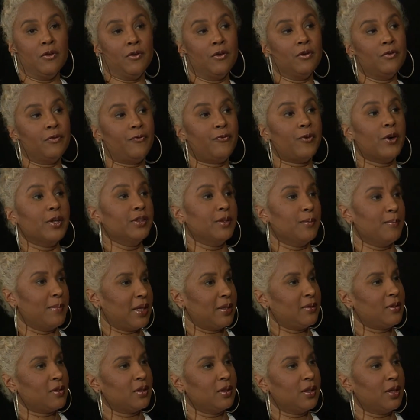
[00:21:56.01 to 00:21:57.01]

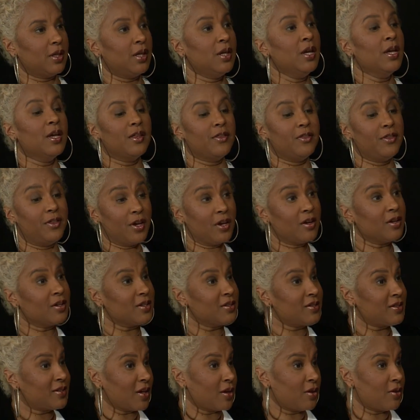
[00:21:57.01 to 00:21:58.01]
fundamentally they're going to
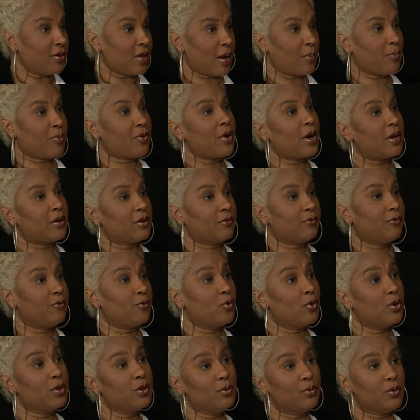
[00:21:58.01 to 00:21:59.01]
sell that product for
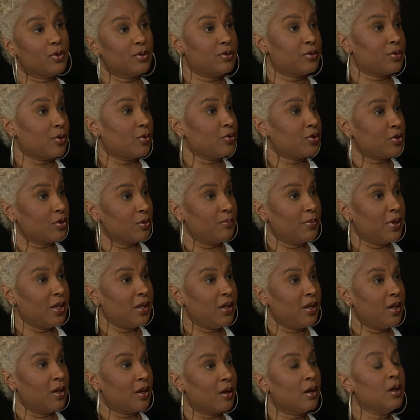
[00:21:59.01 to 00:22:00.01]
you on social
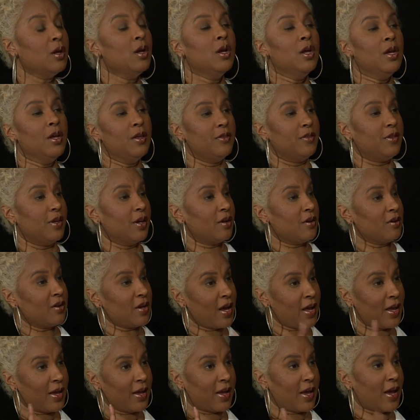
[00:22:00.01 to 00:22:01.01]
media. They're going to
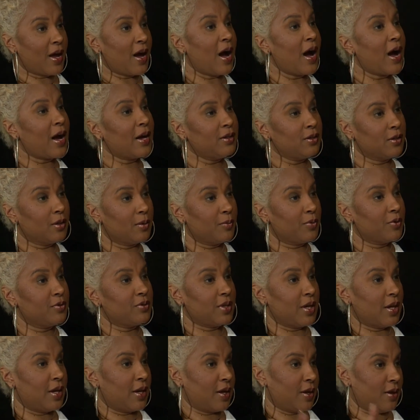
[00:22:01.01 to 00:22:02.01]
get high numbers
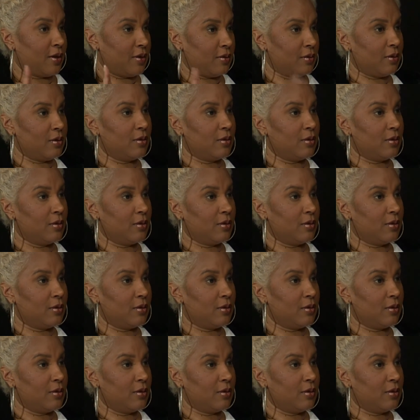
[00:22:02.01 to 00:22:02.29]
and get